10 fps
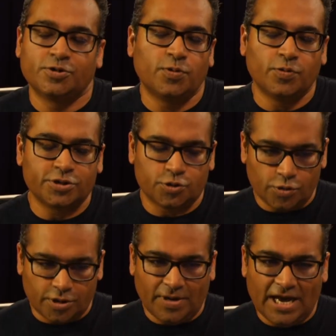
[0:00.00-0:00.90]
which we will
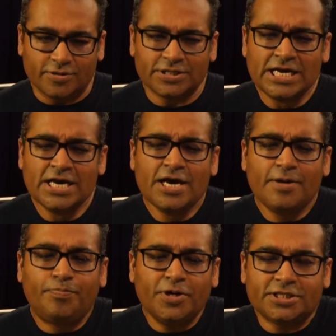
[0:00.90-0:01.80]
talk about.
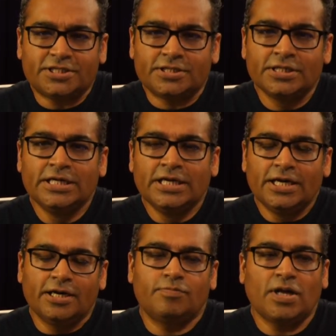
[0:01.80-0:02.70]
But
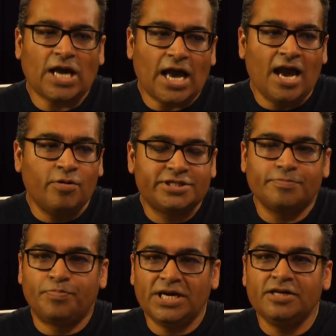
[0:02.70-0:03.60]
how has
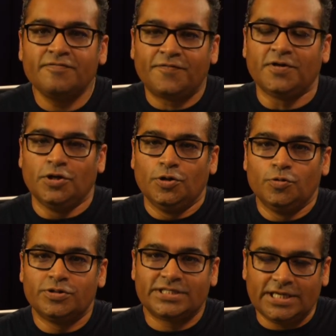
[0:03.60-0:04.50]
it been for
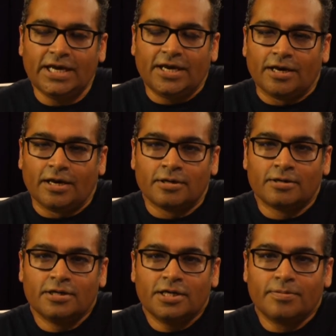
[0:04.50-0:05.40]
you seeing
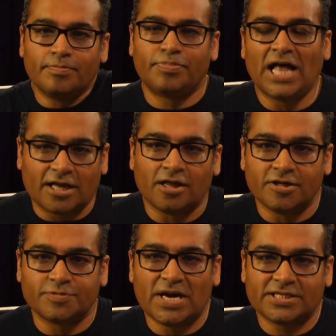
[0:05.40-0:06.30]
Black
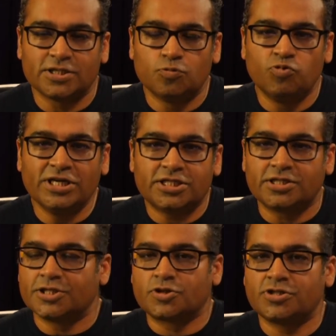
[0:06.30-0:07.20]
Lives Matter
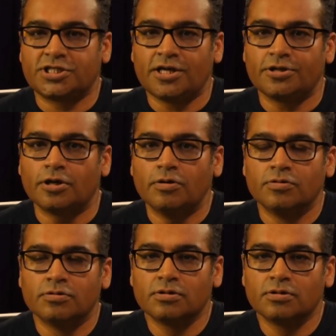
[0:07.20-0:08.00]
reach this crescendo?